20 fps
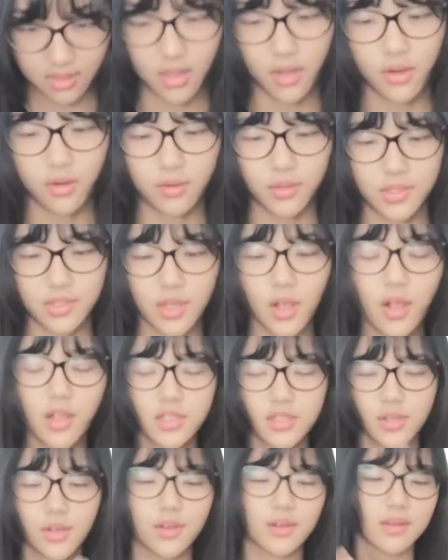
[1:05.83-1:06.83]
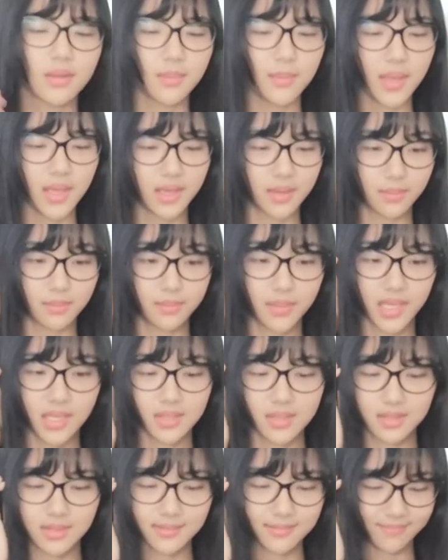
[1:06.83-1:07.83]
Oh, it's also a makeup
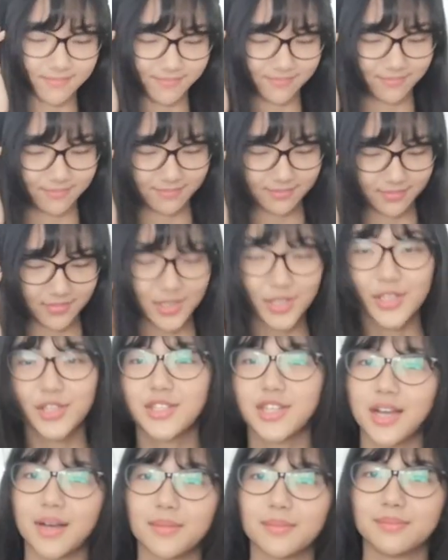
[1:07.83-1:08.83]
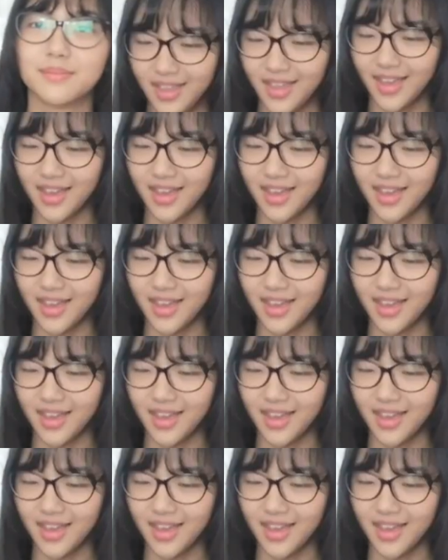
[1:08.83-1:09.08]
base. Good job.